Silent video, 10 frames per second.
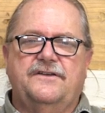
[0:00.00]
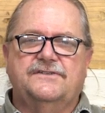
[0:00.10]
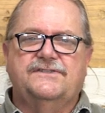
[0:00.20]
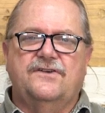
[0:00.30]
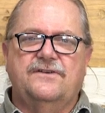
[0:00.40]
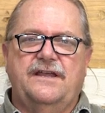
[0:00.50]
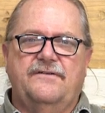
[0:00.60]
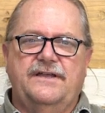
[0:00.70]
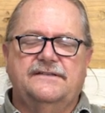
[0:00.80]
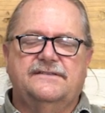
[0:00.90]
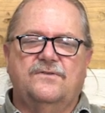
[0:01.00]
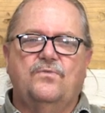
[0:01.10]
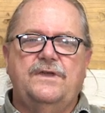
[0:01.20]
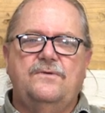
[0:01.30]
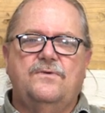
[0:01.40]
there are certain areas that
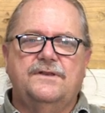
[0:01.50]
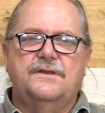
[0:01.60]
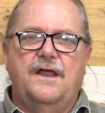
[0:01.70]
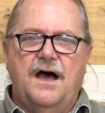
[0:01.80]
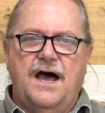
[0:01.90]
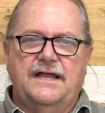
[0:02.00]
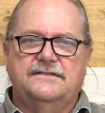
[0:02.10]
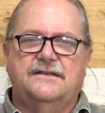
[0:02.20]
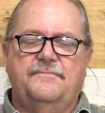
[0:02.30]
we will not